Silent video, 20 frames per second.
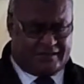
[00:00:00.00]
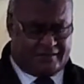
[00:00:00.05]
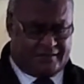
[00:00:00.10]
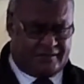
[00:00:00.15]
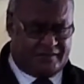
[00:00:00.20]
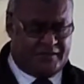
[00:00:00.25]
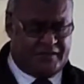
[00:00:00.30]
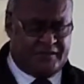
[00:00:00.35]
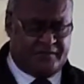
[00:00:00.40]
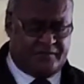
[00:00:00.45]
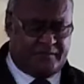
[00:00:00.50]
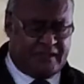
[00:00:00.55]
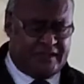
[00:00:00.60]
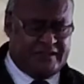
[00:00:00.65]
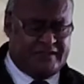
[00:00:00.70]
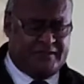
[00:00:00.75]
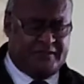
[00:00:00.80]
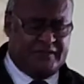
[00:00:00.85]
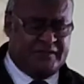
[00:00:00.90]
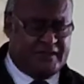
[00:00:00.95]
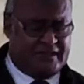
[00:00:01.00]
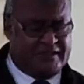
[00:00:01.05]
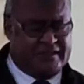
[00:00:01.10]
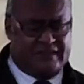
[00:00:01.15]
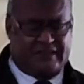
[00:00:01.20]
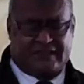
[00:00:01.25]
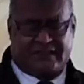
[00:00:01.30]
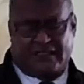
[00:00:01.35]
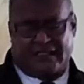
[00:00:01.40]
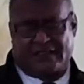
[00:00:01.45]
We invite you at
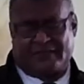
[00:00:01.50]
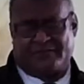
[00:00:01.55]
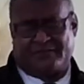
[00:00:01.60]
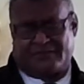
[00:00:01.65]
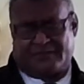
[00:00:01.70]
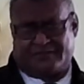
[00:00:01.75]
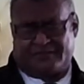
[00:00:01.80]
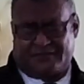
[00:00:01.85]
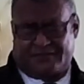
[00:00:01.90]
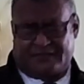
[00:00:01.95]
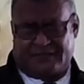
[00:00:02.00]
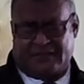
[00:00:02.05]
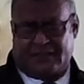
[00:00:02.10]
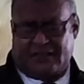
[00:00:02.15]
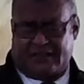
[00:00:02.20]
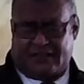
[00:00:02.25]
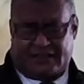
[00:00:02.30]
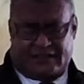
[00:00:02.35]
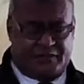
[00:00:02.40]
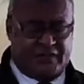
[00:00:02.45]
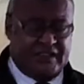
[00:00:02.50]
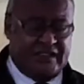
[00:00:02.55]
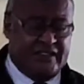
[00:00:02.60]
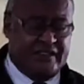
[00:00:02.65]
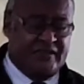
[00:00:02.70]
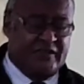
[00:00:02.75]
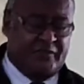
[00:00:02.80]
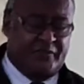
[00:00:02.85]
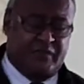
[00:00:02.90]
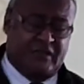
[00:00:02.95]
this time, and we need
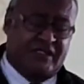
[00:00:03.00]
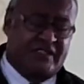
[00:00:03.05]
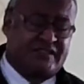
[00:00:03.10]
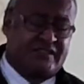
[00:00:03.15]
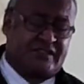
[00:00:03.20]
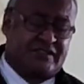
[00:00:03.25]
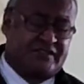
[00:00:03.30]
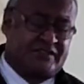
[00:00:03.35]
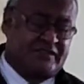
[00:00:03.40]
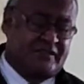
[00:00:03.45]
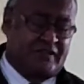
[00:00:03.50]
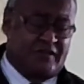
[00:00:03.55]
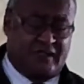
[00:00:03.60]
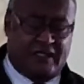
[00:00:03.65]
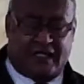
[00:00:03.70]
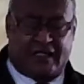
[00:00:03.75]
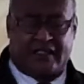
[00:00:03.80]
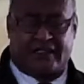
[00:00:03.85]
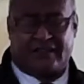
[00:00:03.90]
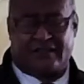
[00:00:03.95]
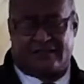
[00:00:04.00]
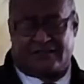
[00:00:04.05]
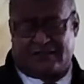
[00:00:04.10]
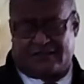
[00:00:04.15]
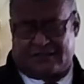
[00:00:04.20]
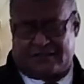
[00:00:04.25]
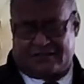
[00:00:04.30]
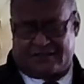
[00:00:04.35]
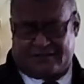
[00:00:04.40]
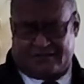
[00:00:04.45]
your presence and your
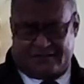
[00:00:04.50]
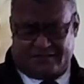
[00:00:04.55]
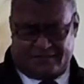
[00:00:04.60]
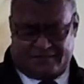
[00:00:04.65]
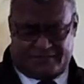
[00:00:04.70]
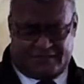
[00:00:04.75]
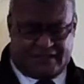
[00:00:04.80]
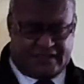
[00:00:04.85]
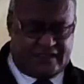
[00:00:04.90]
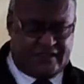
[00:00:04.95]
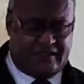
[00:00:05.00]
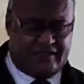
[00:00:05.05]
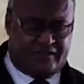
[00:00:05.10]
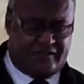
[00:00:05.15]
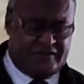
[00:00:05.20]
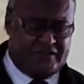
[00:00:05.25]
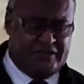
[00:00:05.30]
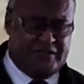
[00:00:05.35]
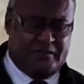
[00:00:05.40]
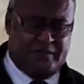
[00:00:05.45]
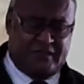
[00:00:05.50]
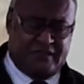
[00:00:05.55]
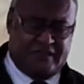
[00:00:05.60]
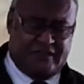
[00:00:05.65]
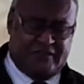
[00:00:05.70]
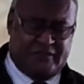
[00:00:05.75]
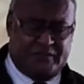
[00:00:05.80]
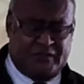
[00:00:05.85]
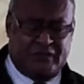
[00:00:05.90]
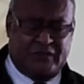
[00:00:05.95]
guidance. We need the Holy
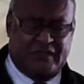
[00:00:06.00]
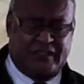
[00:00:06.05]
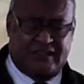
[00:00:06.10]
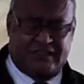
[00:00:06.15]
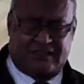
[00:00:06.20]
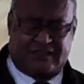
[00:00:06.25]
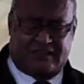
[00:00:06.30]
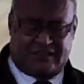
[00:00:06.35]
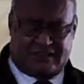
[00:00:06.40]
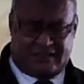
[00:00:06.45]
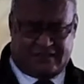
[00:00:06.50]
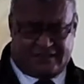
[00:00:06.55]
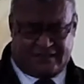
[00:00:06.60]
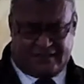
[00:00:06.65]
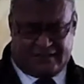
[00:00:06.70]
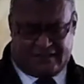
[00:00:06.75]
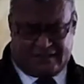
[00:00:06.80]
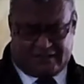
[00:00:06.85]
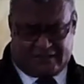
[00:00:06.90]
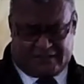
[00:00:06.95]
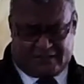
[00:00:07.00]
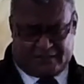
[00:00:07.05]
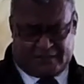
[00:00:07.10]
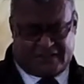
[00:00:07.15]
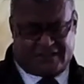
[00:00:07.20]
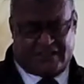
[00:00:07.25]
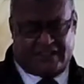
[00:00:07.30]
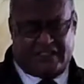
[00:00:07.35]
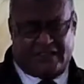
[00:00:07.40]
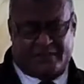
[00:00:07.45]
Spirit to be with us,
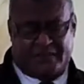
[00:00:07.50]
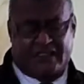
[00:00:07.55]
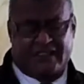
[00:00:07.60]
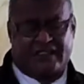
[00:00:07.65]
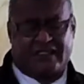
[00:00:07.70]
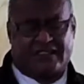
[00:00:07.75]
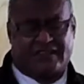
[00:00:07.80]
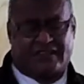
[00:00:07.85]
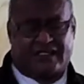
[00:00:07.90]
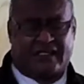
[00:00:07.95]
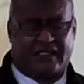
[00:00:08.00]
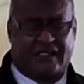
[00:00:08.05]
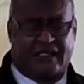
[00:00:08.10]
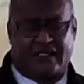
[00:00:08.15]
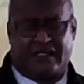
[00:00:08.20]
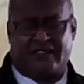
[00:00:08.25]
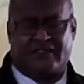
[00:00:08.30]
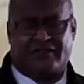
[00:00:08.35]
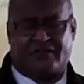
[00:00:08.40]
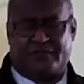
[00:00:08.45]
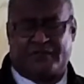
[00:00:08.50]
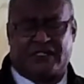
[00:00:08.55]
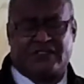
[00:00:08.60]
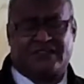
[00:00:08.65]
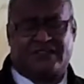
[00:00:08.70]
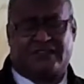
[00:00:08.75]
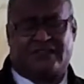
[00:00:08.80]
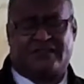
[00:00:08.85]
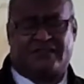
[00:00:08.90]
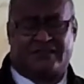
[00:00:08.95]
especially me as I relay your
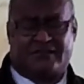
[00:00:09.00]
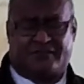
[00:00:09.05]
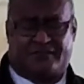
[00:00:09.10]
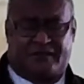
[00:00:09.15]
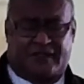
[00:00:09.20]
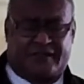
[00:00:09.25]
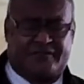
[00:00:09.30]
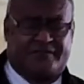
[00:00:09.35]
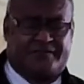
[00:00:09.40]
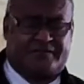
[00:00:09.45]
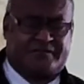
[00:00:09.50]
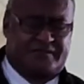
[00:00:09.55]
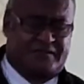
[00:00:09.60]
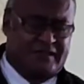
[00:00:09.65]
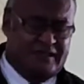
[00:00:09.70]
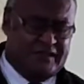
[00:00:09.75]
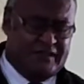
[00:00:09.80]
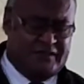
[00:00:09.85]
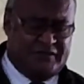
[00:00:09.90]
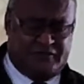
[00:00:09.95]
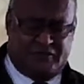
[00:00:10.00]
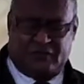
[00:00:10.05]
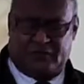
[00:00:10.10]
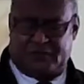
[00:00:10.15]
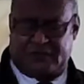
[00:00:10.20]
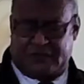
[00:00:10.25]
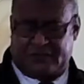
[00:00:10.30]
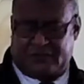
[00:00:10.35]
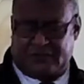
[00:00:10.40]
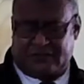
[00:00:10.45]
message of love to your
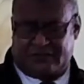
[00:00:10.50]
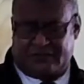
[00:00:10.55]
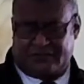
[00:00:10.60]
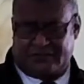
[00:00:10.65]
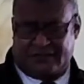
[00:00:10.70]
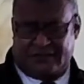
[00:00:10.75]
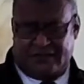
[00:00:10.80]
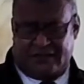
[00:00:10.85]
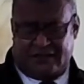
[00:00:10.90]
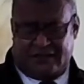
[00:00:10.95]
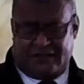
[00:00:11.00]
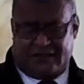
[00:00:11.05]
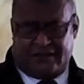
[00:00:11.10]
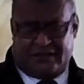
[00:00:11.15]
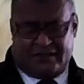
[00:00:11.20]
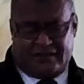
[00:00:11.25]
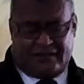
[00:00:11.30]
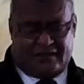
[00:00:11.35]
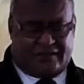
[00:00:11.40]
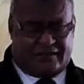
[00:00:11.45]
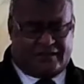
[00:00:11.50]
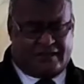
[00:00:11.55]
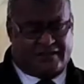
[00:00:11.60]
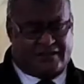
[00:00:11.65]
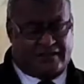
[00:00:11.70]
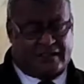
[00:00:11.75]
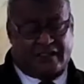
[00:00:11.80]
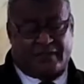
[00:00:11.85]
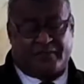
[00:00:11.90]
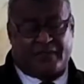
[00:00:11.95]
people, as
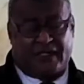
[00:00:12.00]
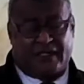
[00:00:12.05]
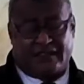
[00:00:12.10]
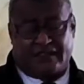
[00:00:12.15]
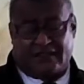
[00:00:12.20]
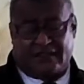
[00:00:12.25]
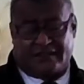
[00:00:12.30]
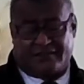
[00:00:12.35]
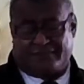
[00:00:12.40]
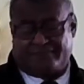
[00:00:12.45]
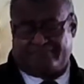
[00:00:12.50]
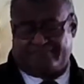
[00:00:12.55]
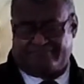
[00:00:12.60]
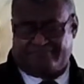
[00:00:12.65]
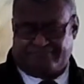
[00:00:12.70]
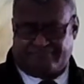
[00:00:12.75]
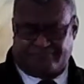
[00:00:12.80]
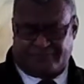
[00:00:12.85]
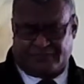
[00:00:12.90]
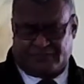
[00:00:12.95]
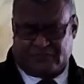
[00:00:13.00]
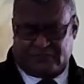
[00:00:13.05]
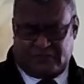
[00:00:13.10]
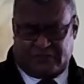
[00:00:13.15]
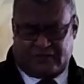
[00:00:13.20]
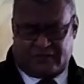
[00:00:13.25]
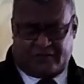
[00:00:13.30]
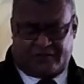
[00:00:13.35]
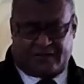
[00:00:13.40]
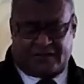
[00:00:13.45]
a reminder
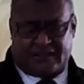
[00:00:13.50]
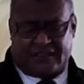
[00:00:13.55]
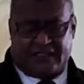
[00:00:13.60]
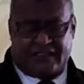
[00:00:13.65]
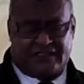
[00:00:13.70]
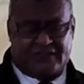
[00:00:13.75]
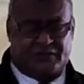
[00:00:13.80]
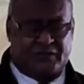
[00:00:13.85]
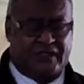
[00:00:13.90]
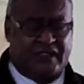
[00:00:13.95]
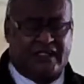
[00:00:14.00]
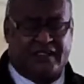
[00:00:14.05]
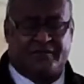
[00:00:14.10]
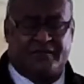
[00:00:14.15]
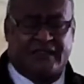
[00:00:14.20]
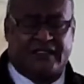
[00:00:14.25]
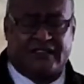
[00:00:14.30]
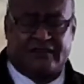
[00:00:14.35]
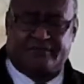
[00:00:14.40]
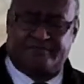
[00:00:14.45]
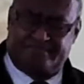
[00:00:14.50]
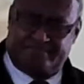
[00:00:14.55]
of the days we are living in.